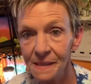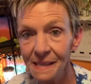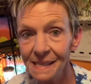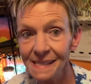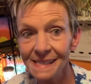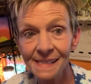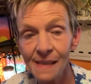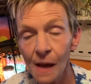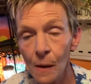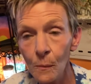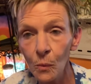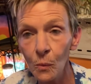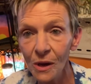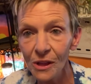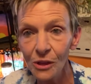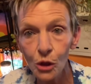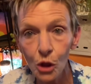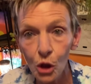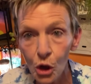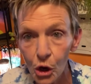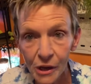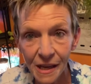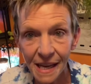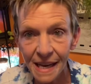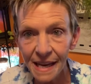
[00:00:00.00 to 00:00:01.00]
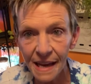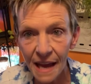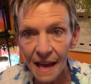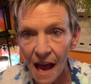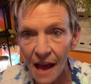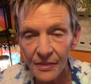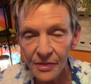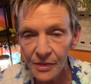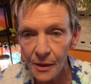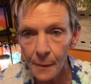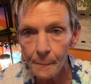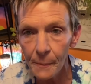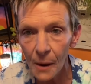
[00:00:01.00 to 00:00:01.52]
someone looking
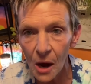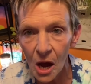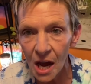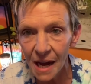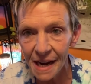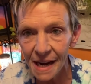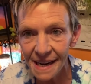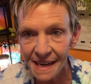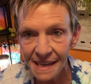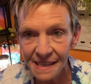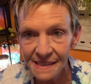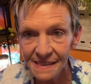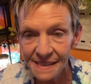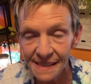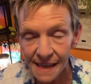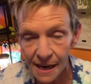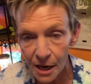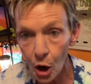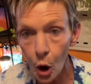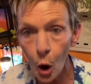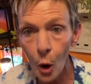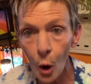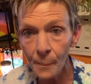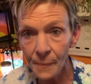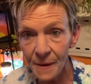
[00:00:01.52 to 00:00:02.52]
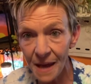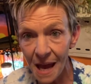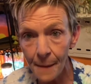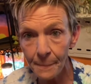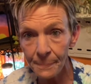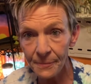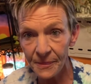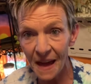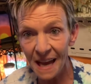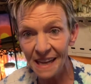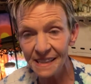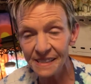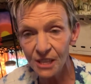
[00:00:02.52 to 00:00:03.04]
at the body and saying, oh, yep,
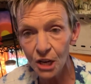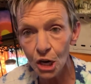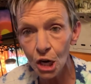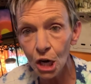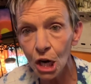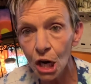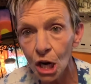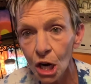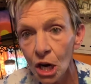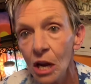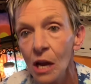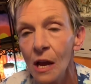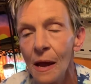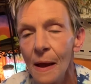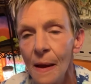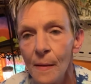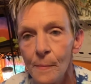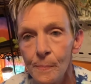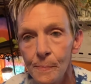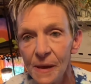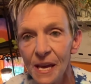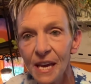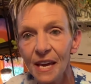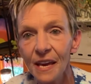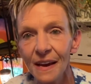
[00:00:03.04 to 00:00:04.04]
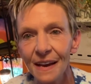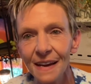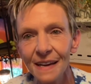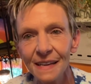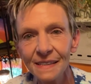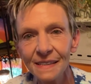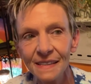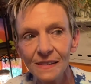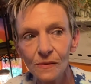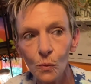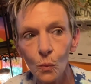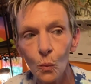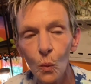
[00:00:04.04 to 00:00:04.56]
that's her.
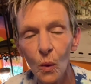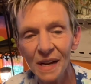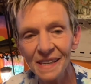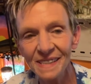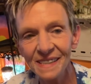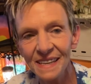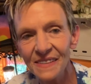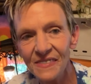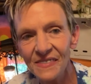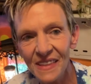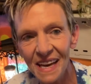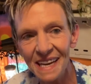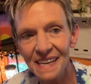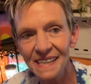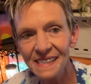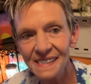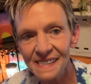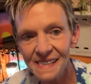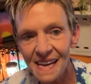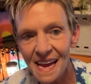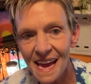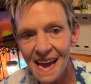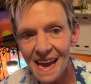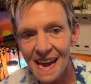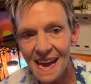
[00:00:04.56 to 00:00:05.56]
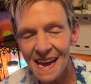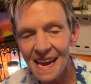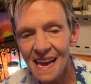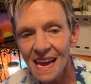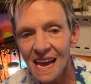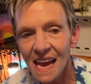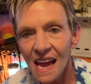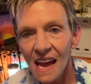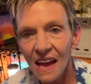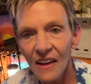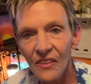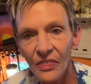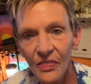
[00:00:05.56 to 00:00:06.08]
Because what did they say?
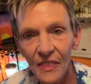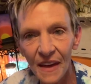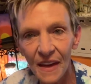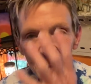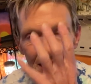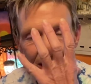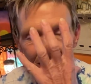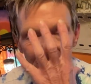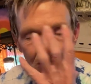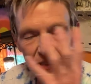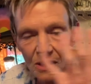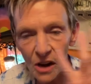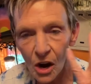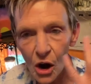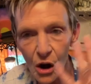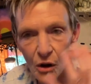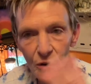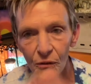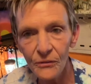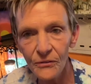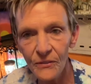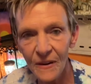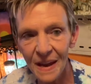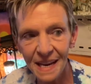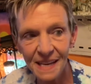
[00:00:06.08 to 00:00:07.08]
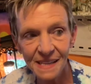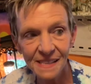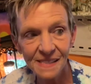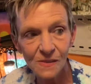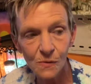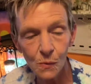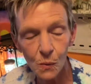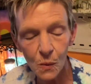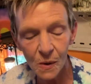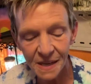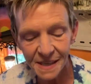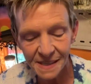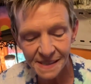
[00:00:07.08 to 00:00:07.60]
That her face
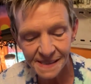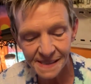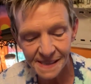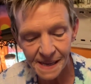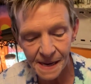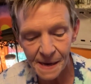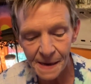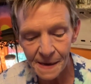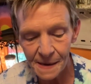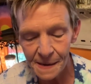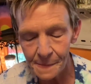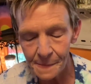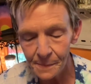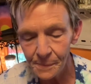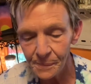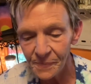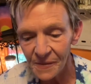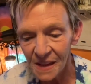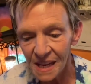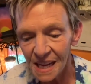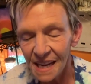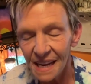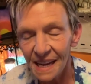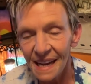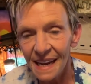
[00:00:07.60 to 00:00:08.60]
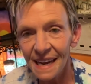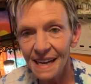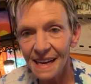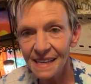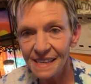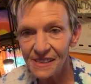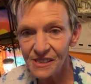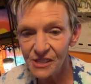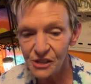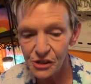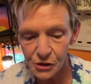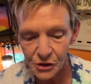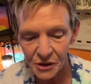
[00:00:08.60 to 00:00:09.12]
was
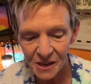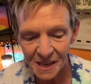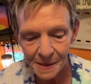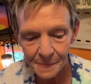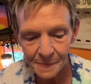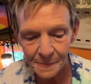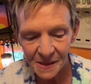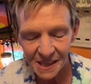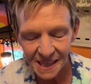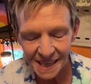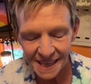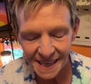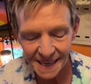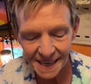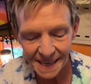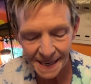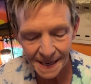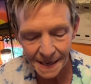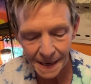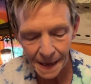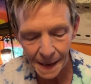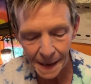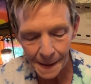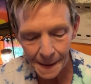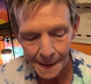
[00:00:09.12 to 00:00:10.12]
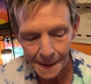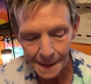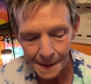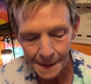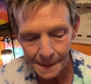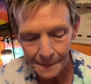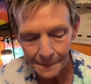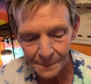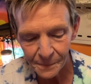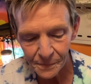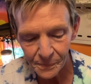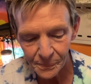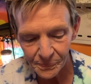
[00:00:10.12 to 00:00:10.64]
extremely
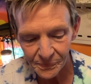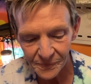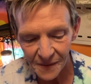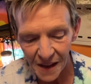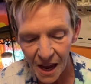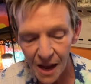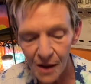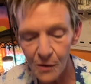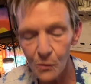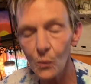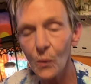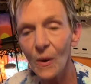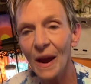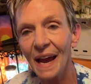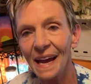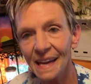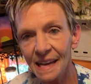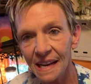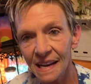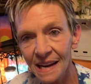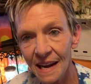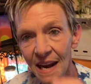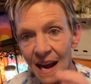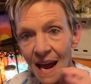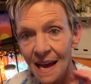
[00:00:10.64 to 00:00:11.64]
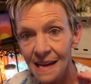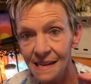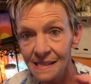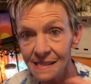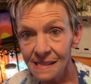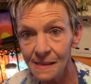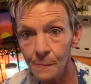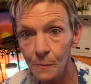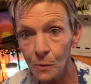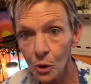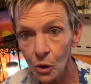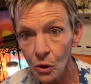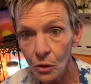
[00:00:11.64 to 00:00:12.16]

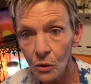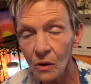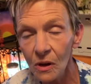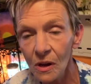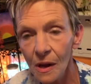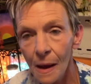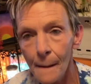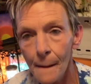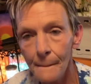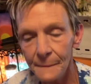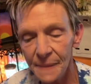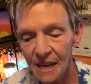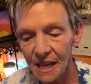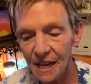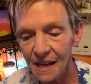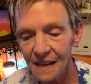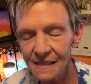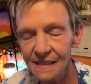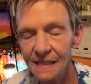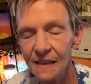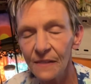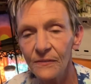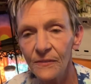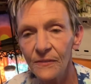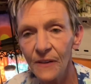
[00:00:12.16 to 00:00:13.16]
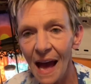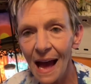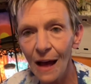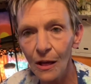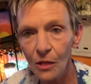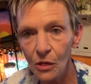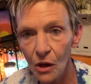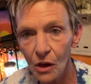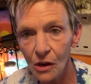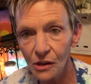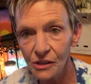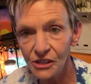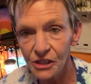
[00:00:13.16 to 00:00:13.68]
unrecognizable because of how
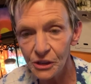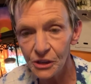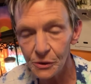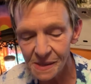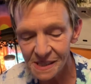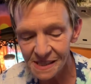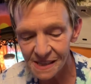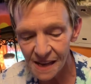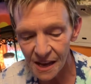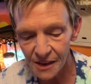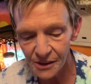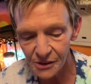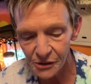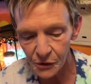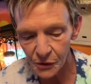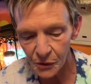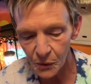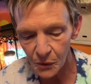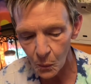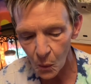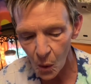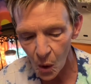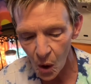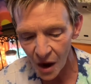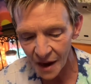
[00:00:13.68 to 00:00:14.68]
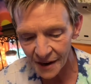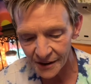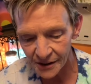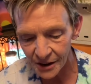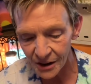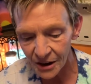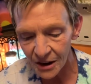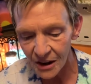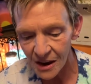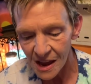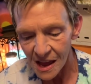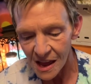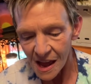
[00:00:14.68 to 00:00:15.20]
long she was under the
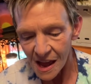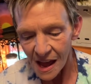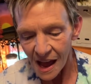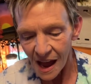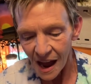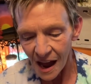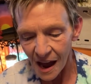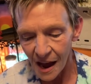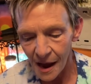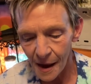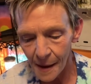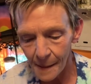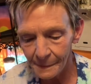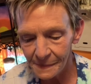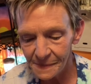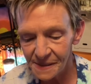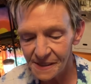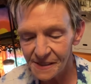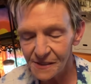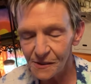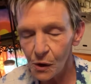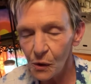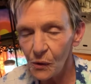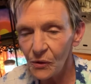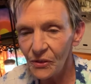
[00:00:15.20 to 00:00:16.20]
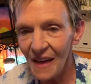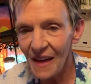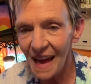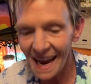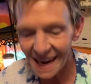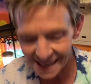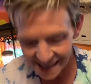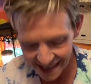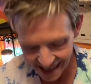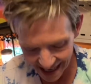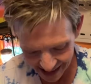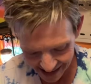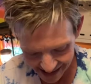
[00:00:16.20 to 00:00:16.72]
water. So that
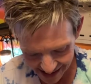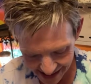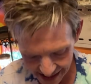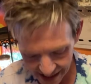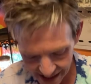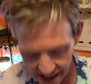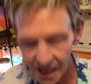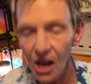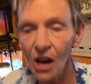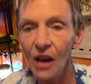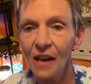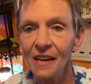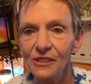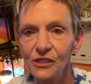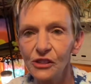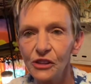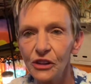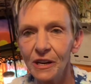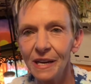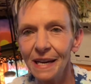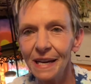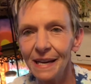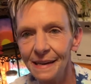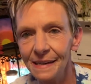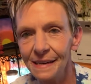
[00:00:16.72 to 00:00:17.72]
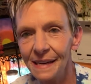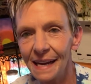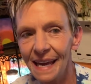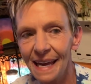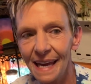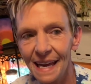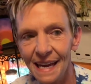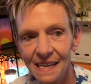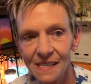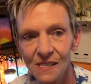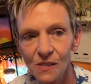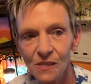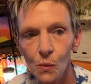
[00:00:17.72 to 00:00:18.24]
kind of
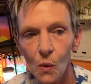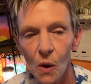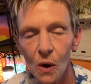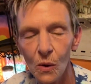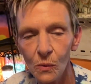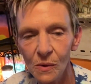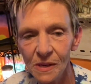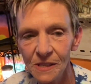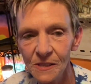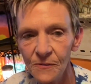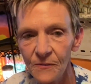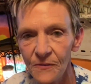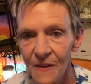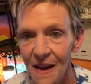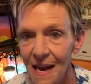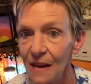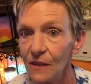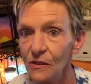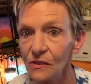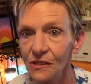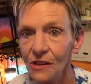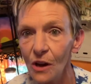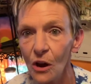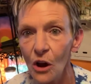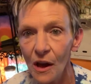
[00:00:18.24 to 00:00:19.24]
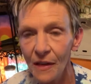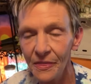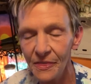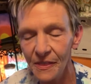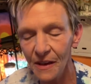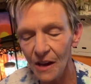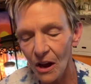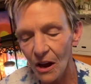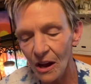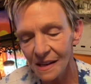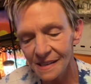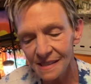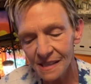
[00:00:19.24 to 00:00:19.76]
contraindicates what was found on the
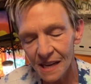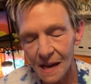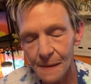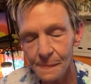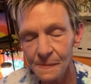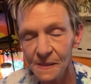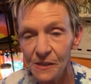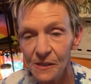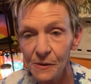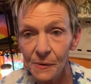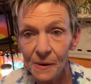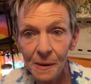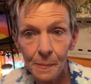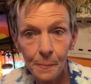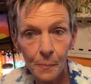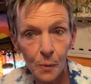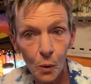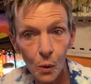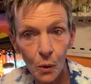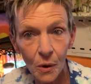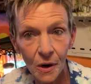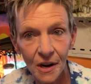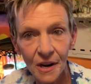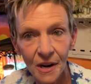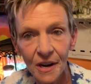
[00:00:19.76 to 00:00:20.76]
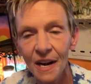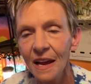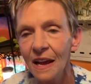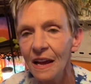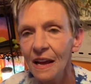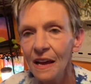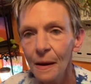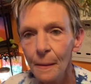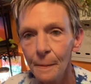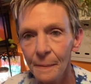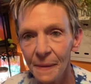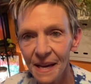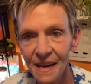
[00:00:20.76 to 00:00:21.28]
autopsy report,
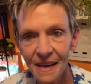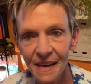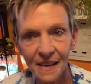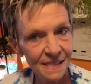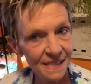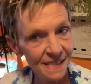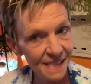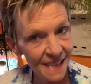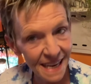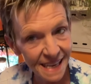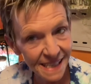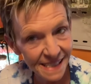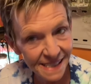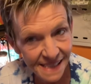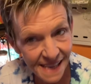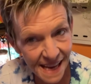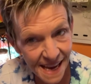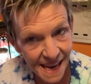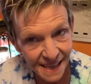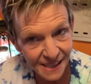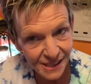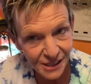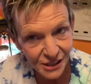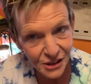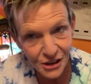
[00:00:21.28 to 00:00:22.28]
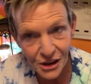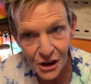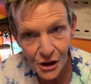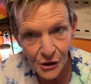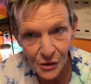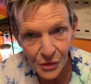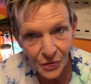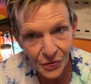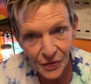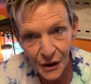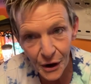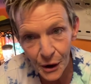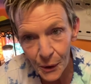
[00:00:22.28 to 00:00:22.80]
because they said, you
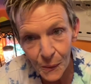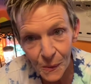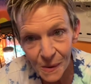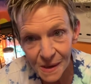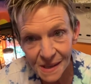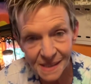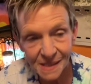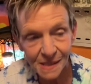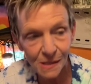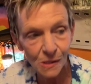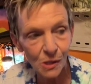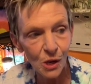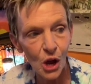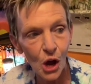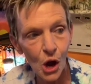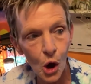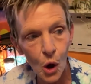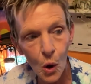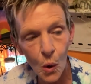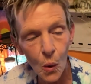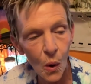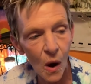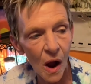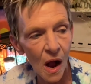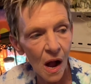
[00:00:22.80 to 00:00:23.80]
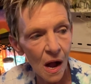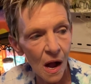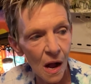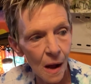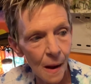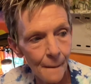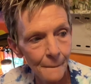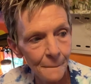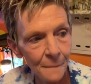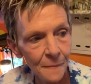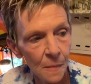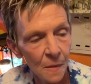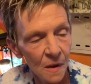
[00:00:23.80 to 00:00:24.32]
know, there was
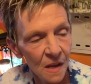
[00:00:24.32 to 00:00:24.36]
no,